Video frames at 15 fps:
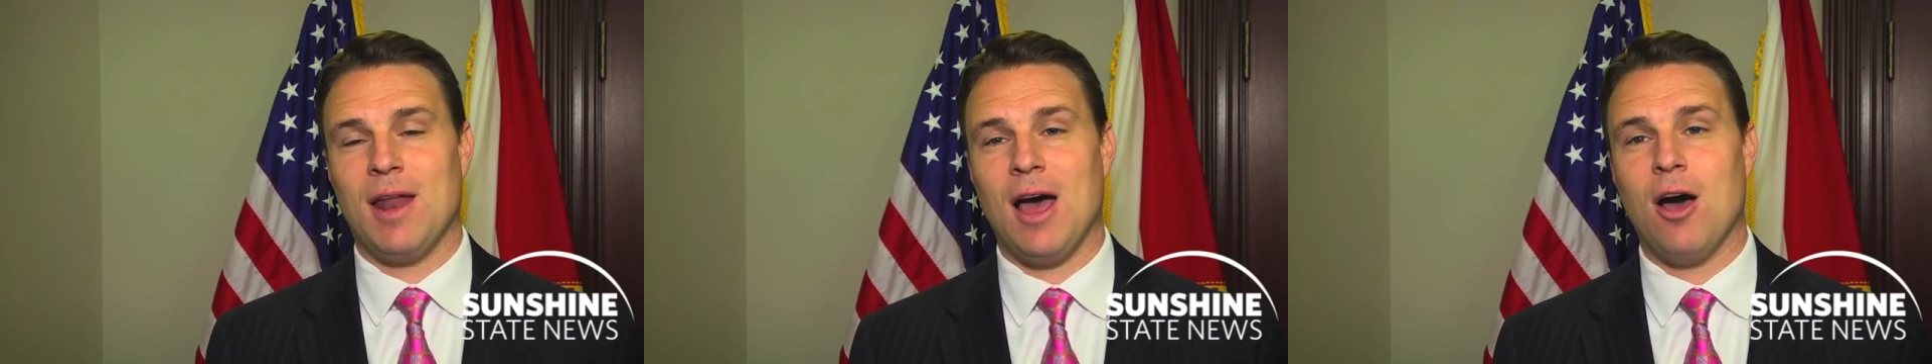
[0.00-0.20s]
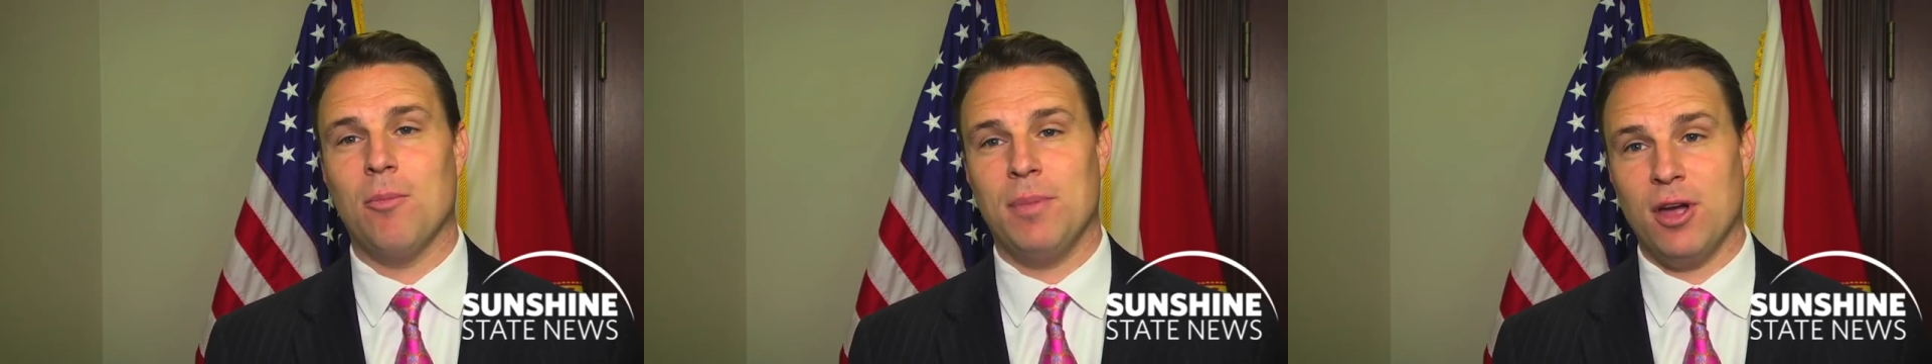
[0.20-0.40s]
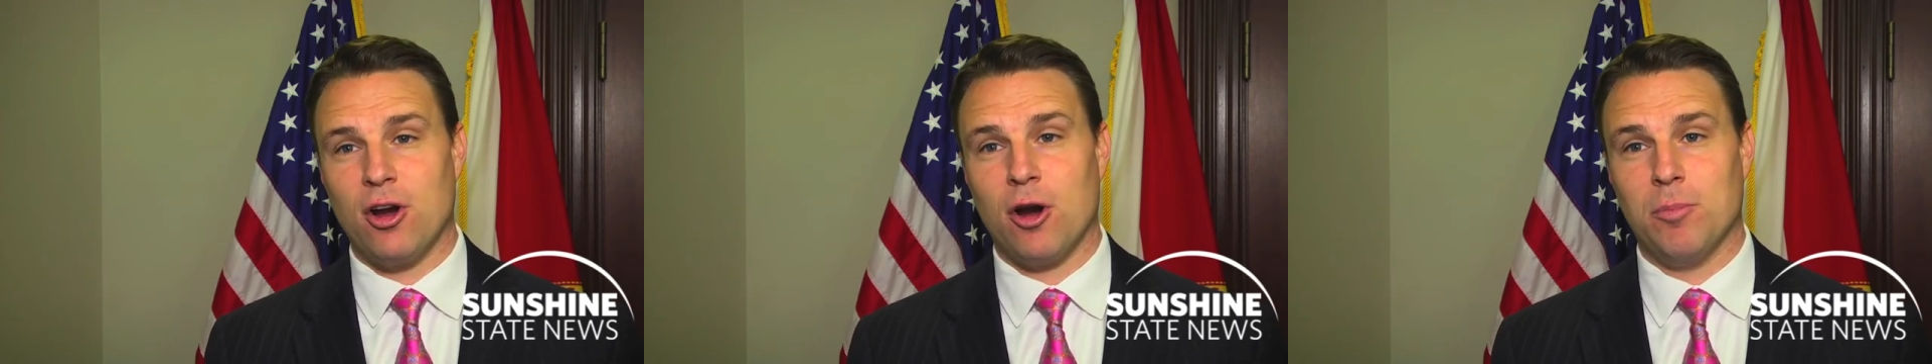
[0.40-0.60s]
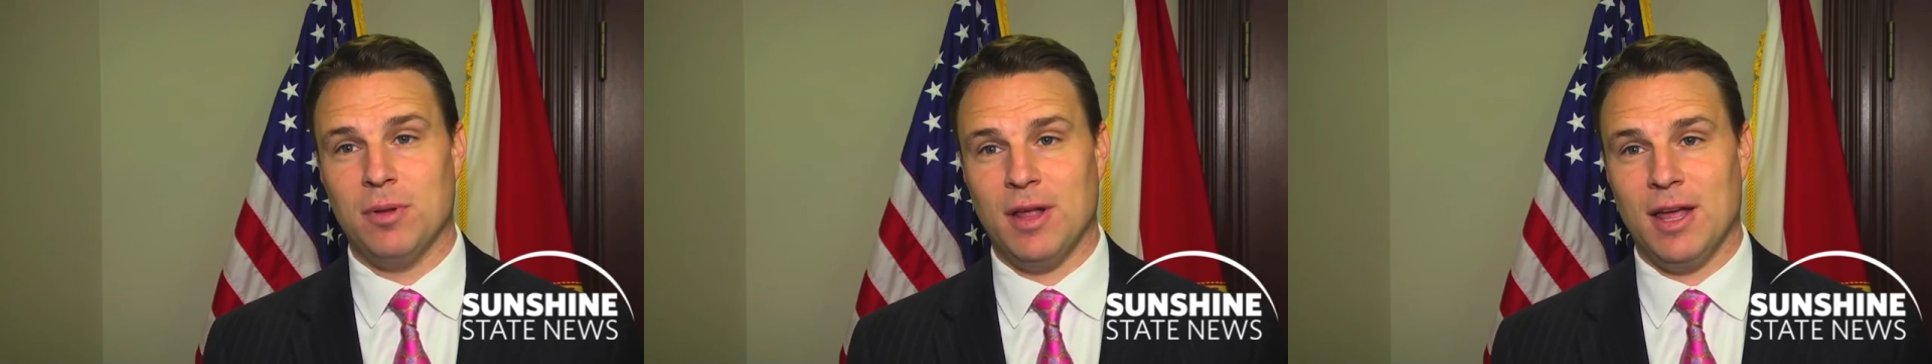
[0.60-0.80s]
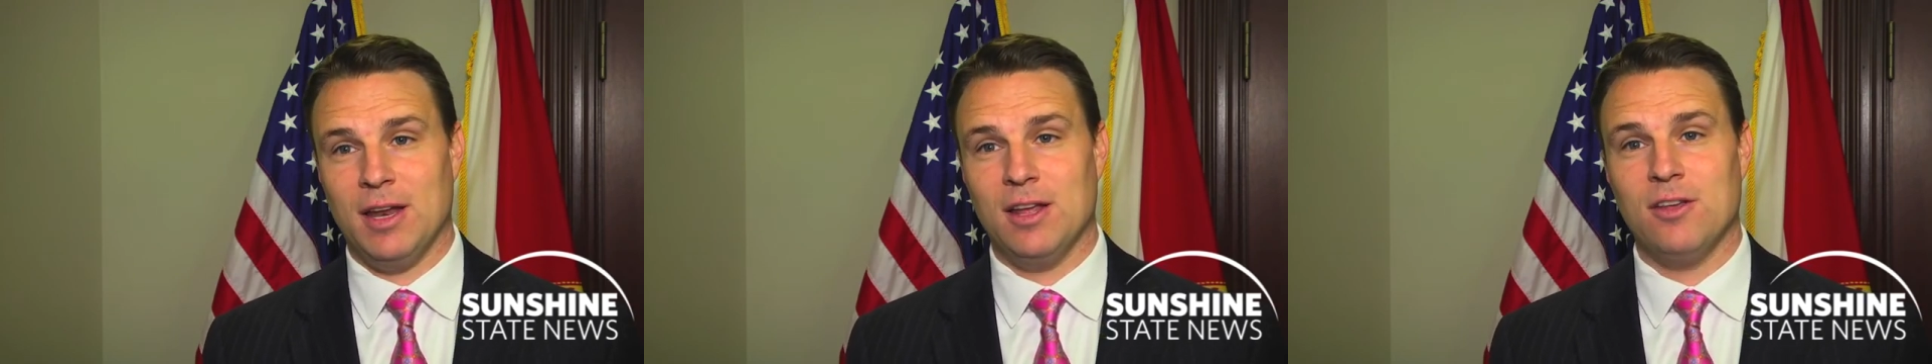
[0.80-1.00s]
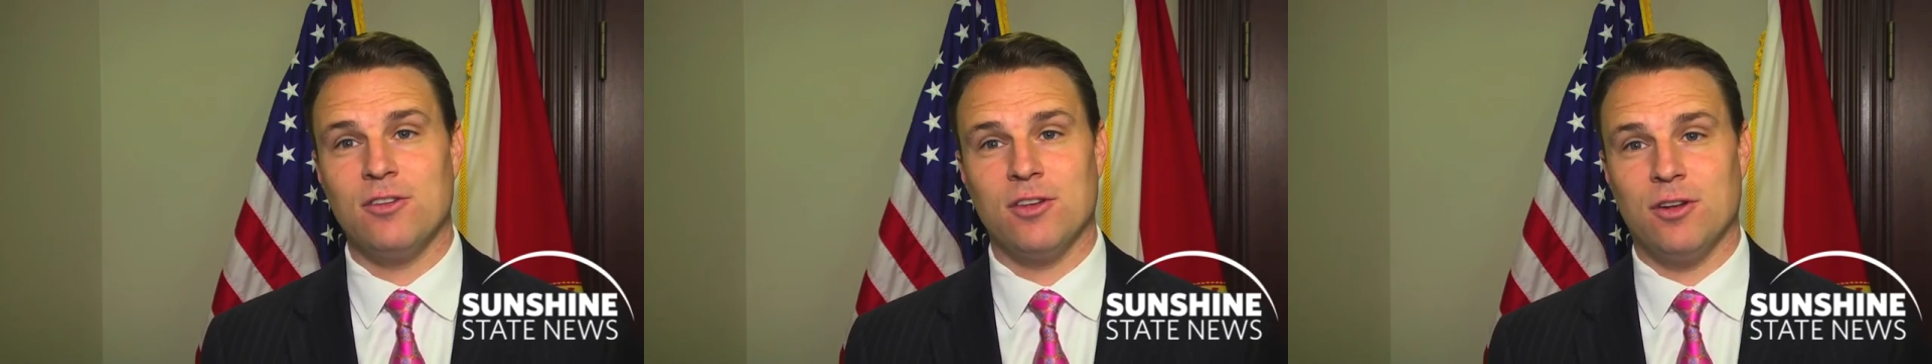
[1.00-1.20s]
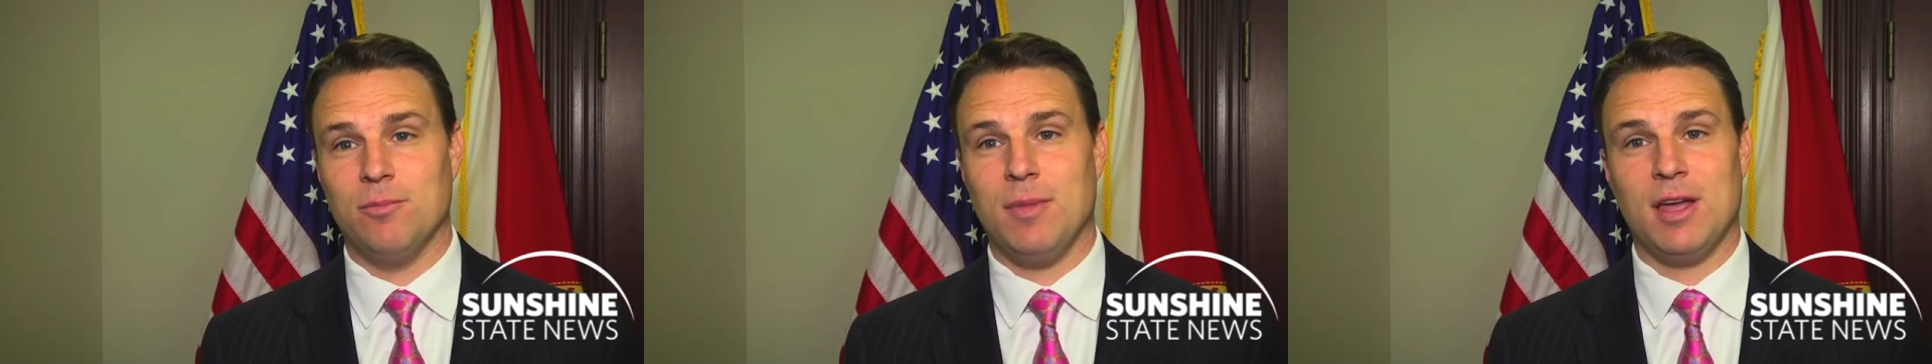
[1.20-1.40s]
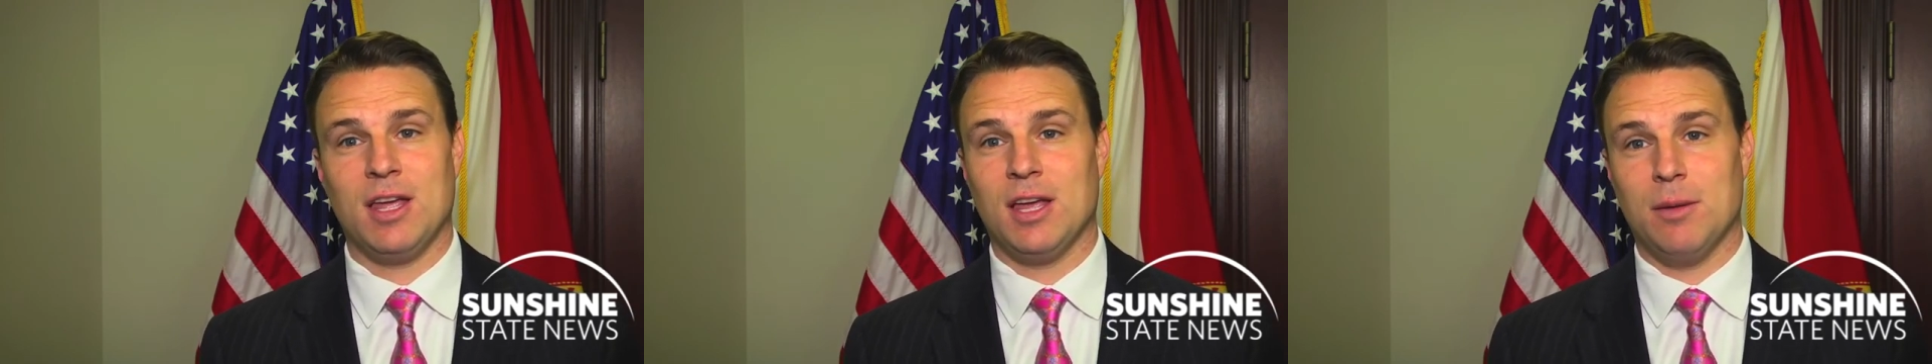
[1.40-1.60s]
how big our plan is and
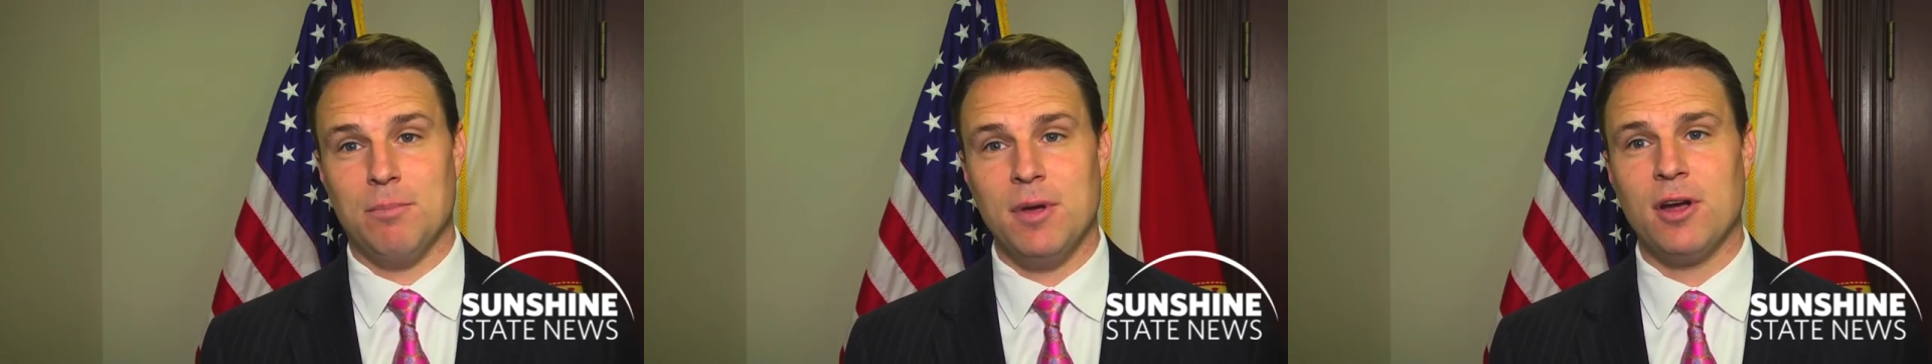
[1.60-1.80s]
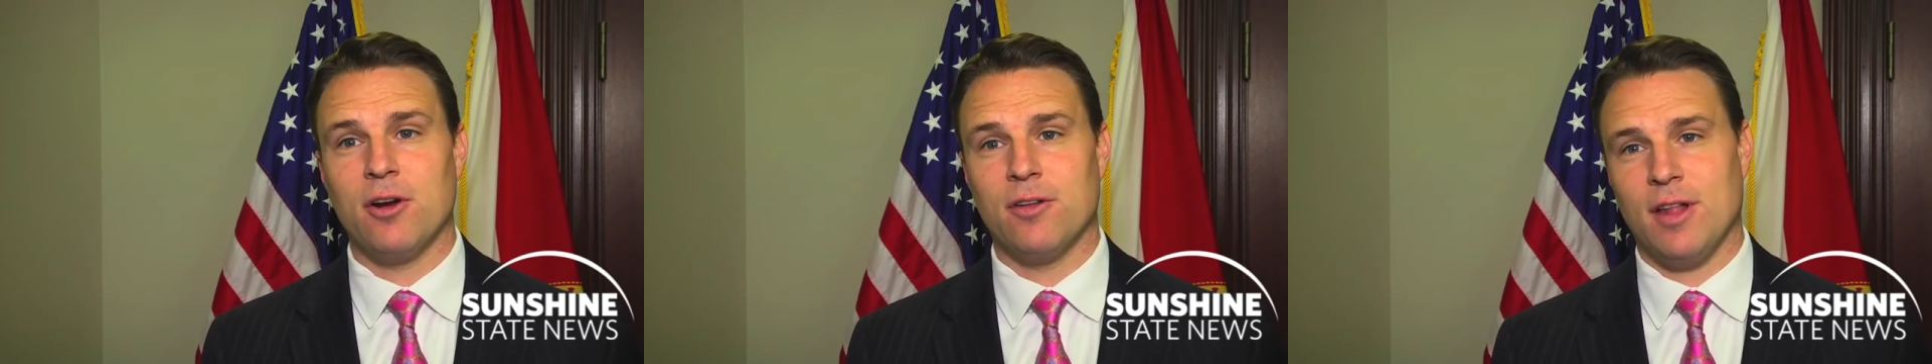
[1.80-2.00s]
making it bigger,